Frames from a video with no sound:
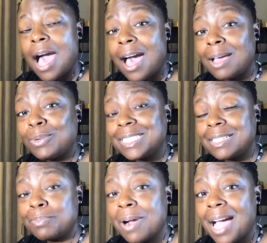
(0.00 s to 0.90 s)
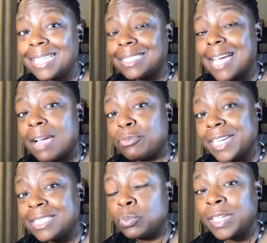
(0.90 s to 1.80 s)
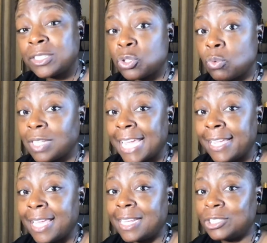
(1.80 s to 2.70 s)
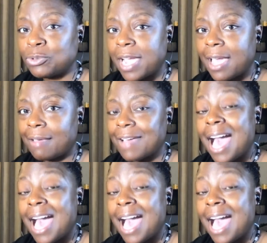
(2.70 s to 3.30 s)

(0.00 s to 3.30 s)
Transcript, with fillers: I was surprised Tyrese went so late in the draft.